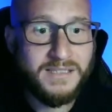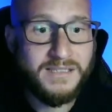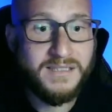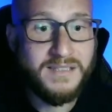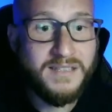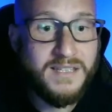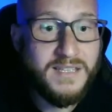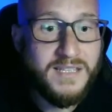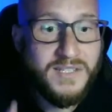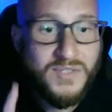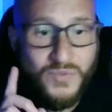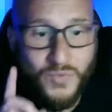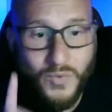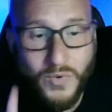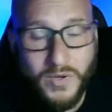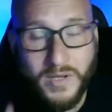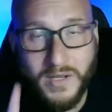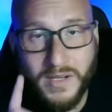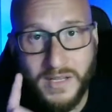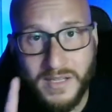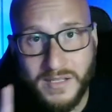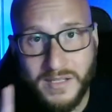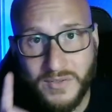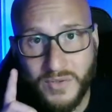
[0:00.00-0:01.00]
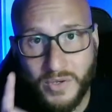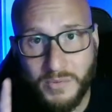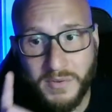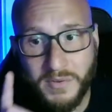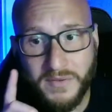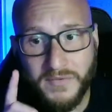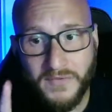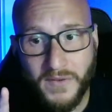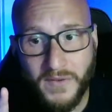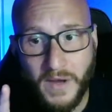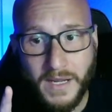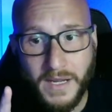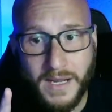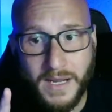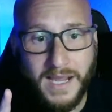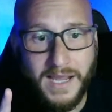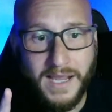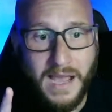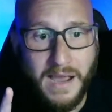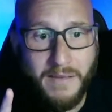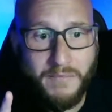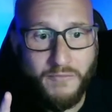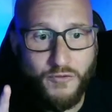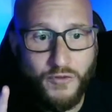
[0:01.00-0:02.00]
This one is going to be fun.
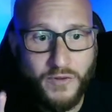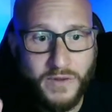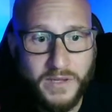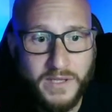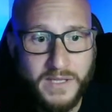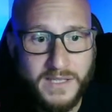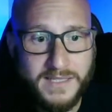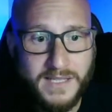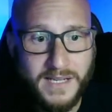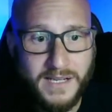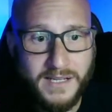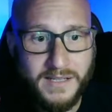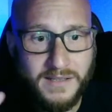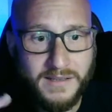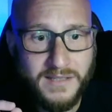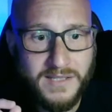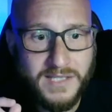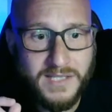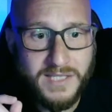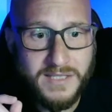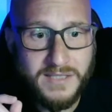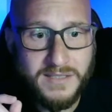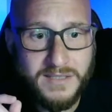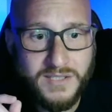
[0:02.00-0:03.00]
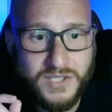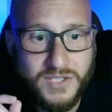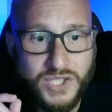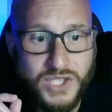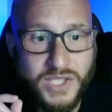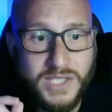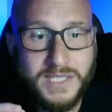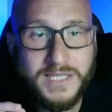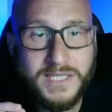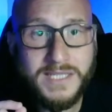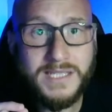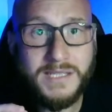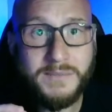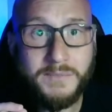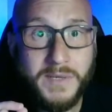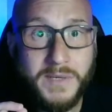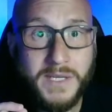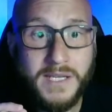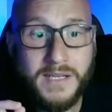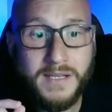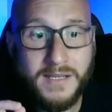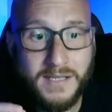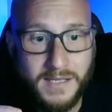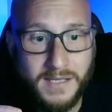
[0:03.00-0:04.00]
I'm really excited. This is
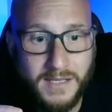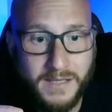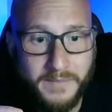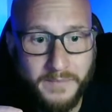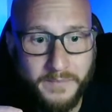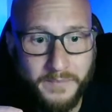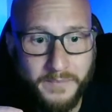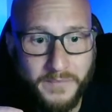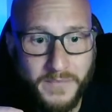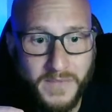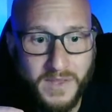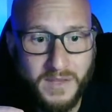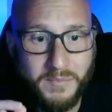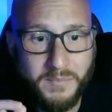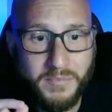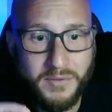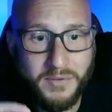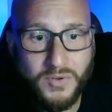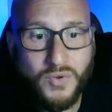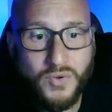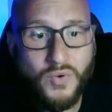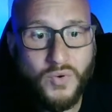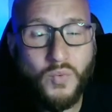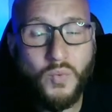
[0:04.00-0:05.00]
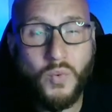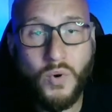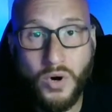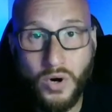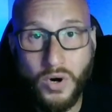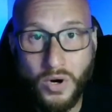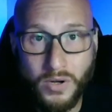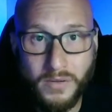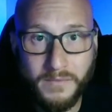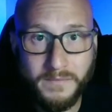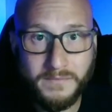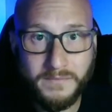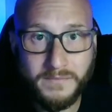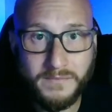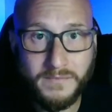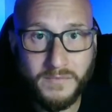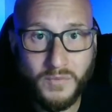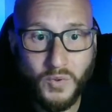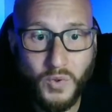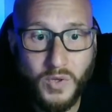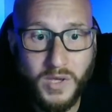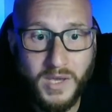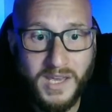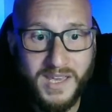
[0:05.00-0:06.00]
GCPD, The Blue Wall.
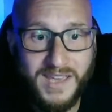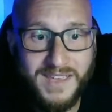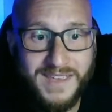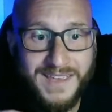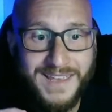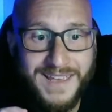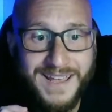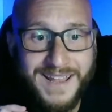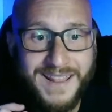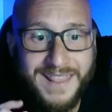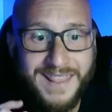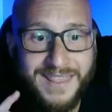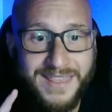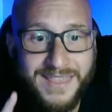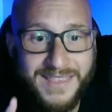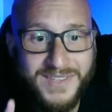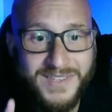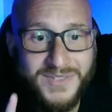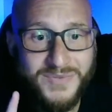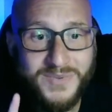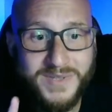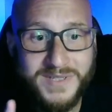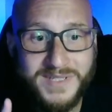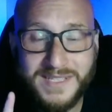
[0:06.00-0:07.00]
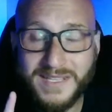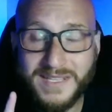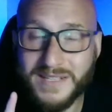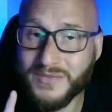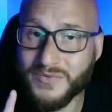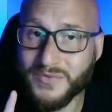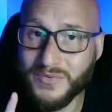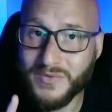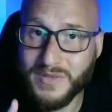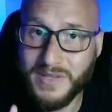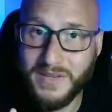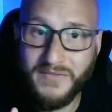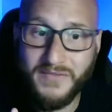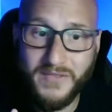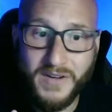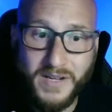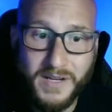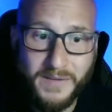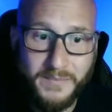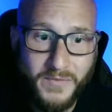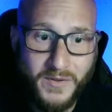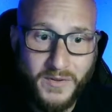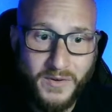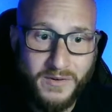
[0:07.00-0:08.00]
Okay, this one sounds really
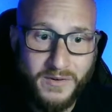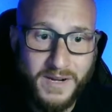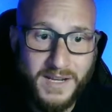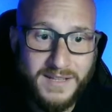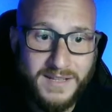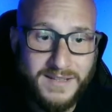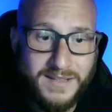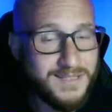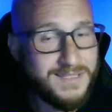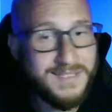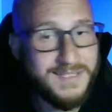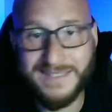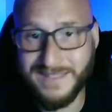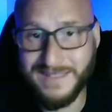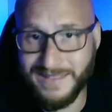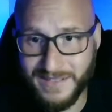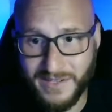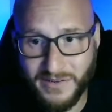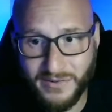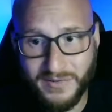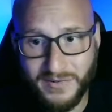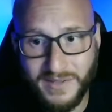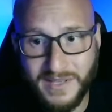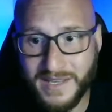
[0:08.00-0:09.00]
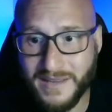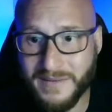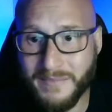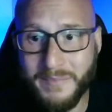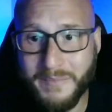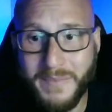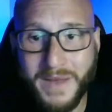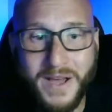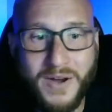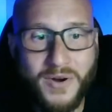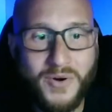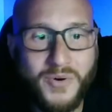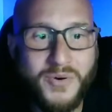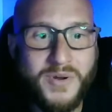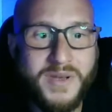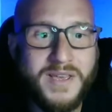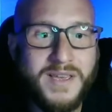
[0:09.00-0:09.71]
fun. All right, this is literally about